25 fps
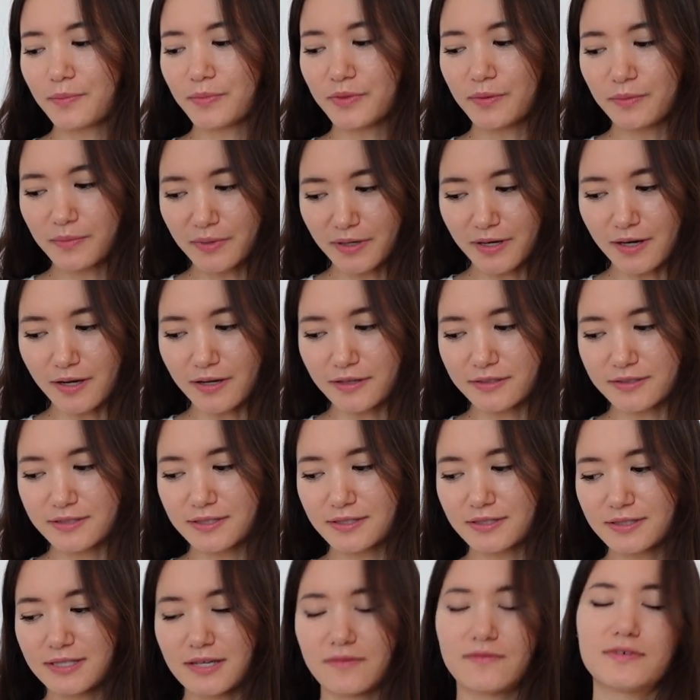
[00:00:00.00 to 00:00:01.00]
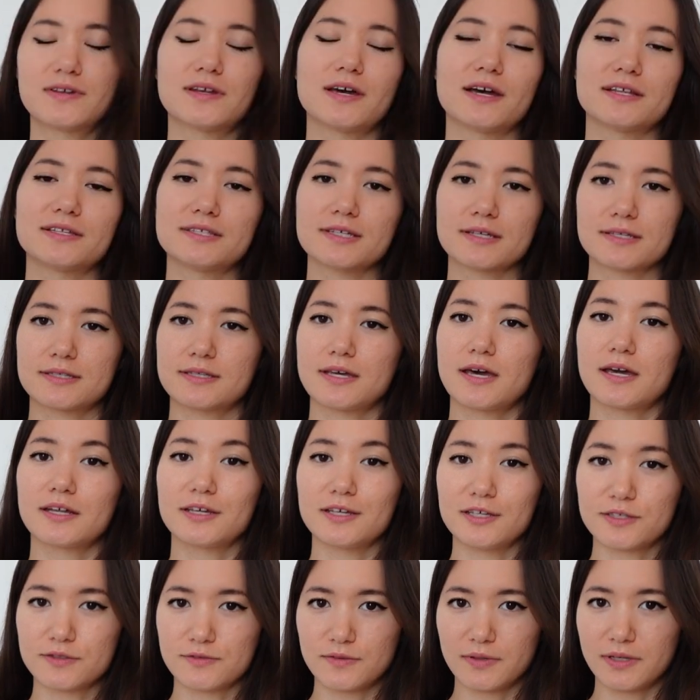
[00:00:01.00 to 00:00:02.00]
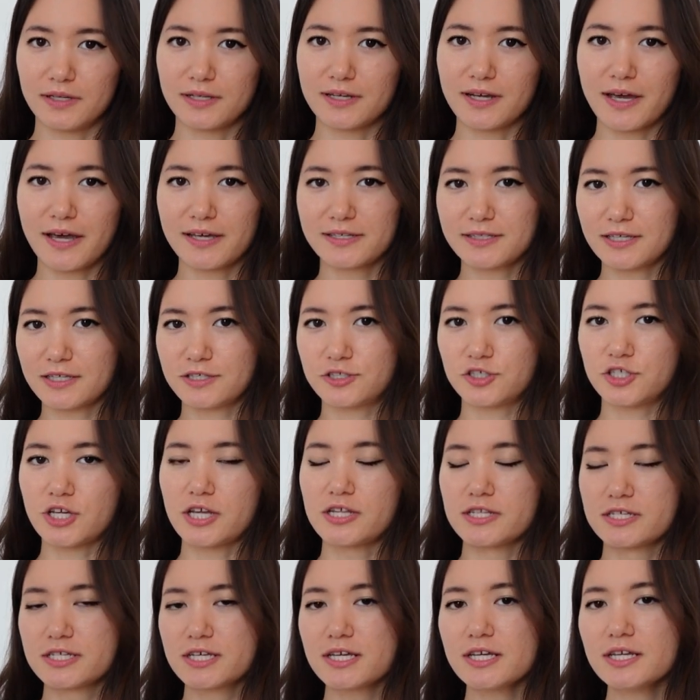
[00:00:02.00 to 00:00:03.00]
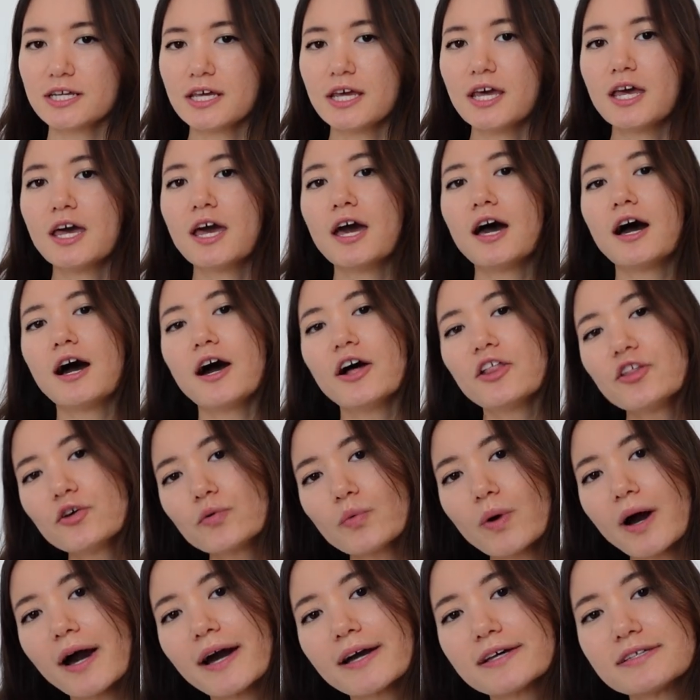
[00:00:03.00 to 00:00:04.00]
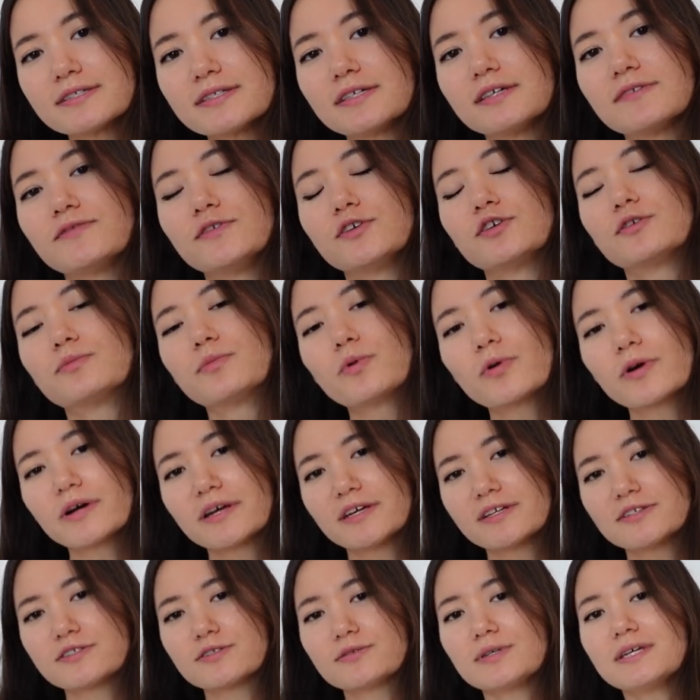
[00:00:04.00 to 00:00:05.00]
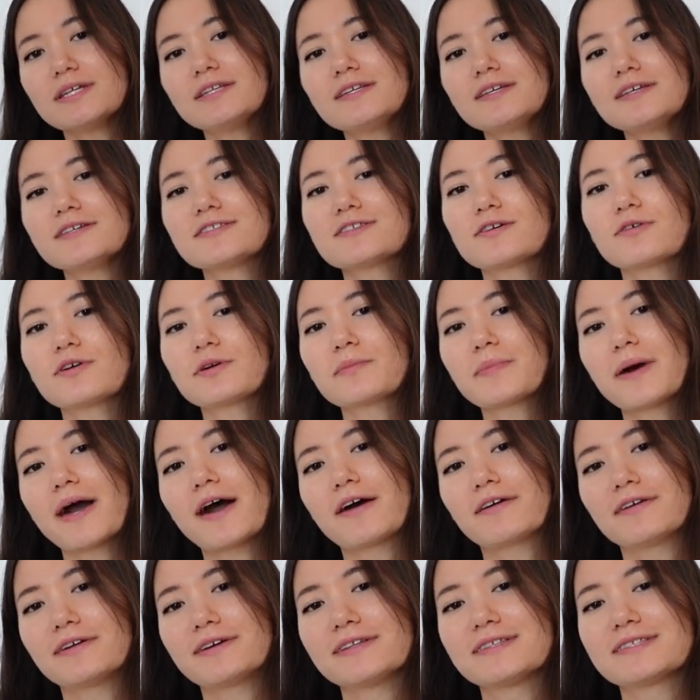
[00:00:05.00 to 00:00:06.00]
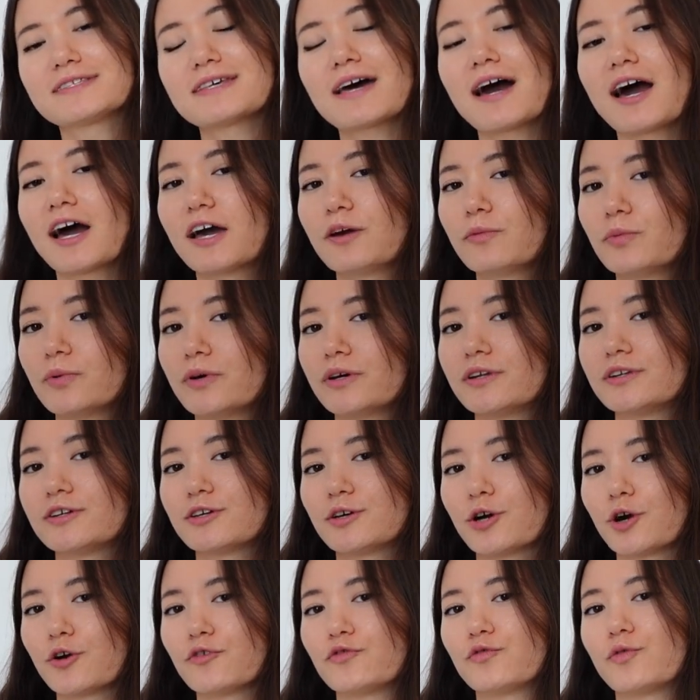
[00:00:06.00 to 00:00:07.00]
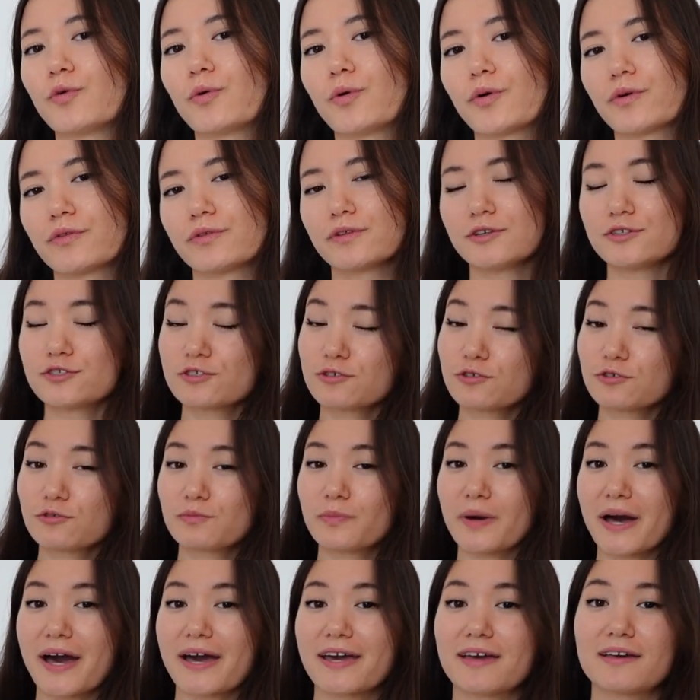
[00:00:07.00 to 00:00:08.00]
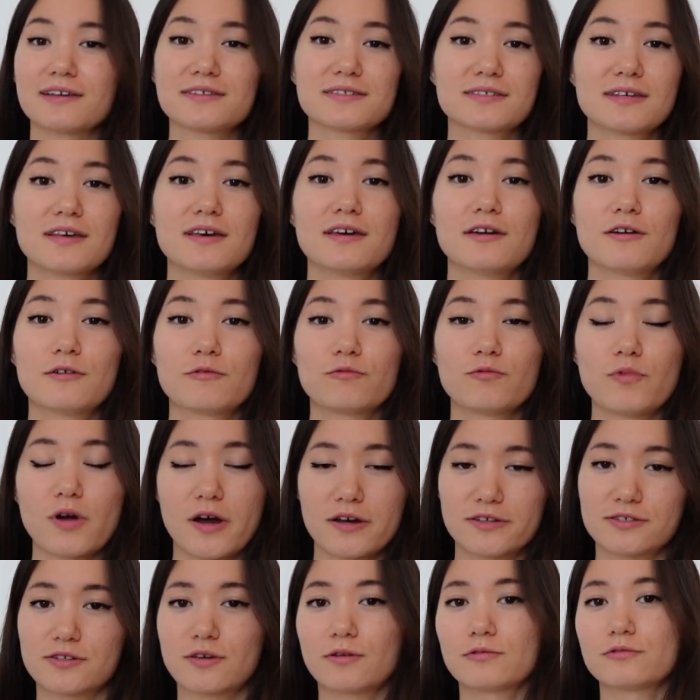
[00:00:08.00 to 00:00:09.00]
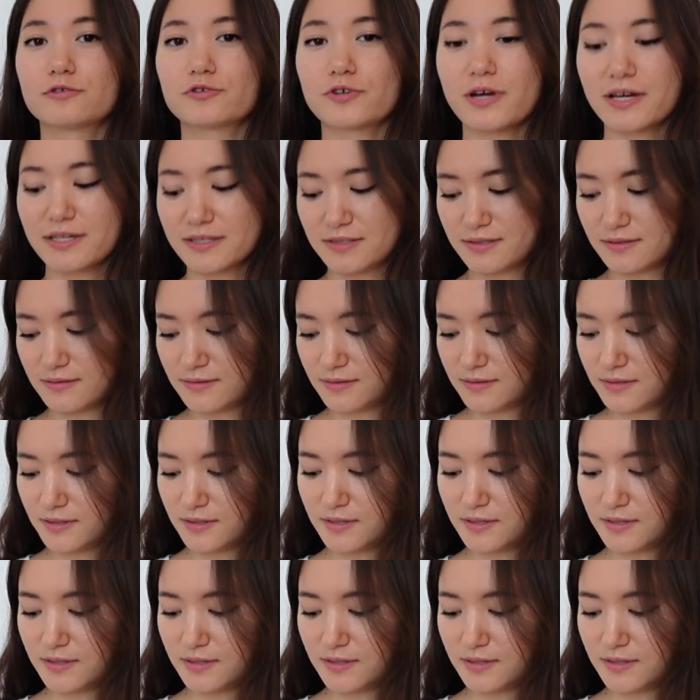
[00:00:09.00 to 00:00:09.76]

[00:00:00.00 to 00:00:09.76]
the McCall's 7969 is really nice, as Jen did. Otherwise, if you're more into indie sewing patterns, I would go for the True Bias Roscoe dress.